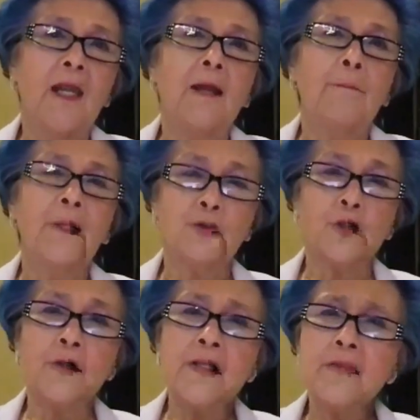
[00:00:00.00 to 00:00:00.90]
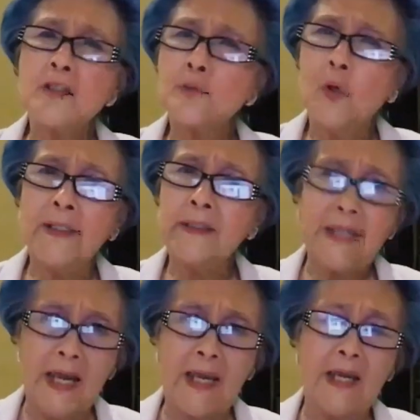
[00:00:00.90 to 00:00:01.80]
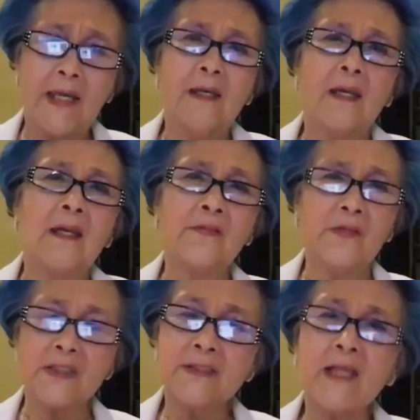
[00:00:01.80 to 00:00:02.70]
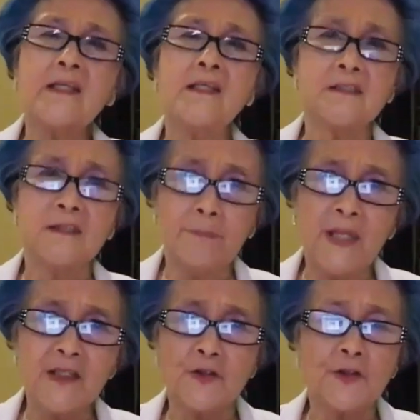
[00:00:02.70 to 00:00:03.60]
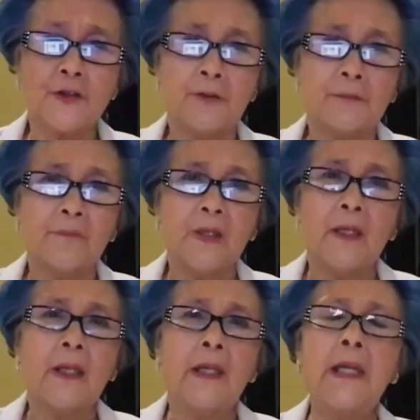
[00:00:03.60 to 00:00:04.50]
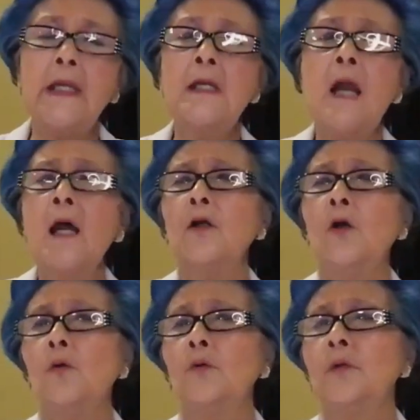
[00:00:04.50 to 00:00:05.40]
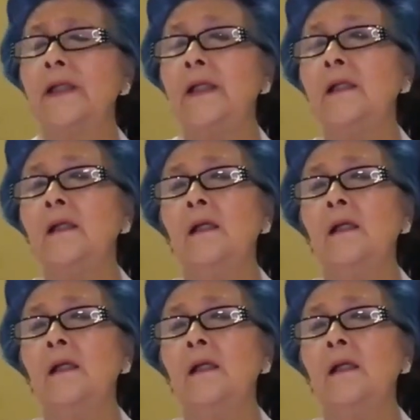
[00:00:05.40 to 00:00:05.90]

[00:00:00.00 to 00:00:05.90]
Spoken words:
But during this one day in the second semester, he not only